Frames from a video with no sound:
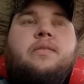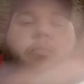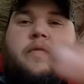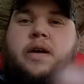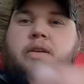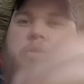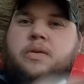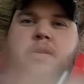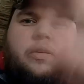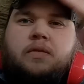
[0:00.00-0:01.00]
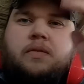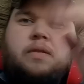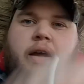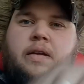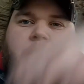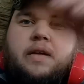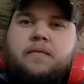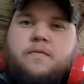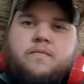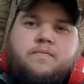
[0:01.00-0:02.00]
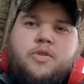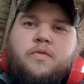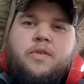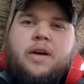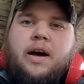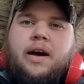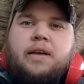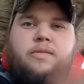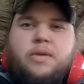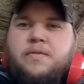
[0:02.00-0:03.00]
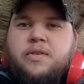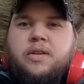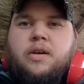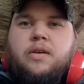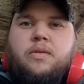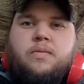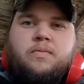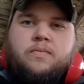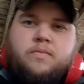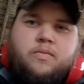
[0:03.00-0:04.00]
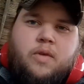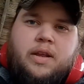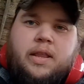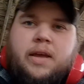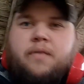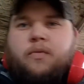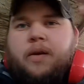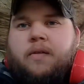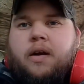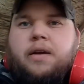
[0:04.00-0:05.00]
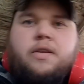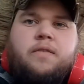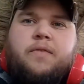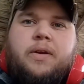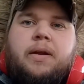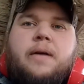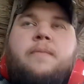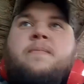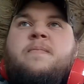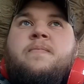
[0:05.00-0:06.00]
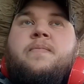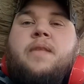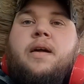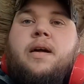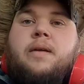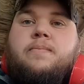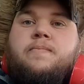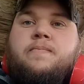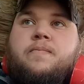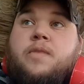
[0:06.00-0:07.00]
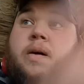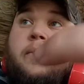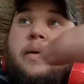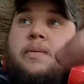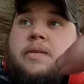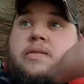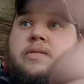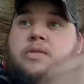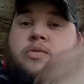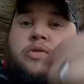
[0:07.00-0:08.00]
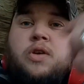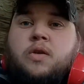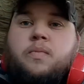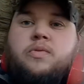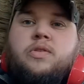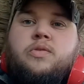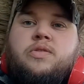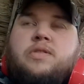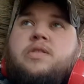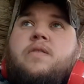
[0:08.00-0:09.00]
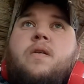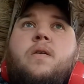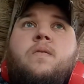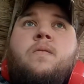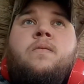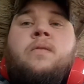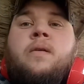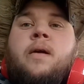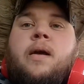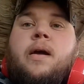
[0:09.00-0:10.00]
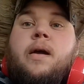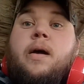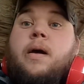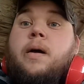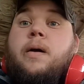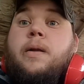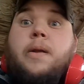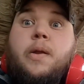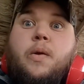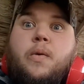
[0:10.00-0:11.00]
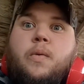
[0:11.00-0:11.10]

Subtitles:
Moved out to 200, I'd hit 2 foot high, 3 foot low, way left, way right, couldn't figure it out. Thought maybe the new scope was losing zero. No.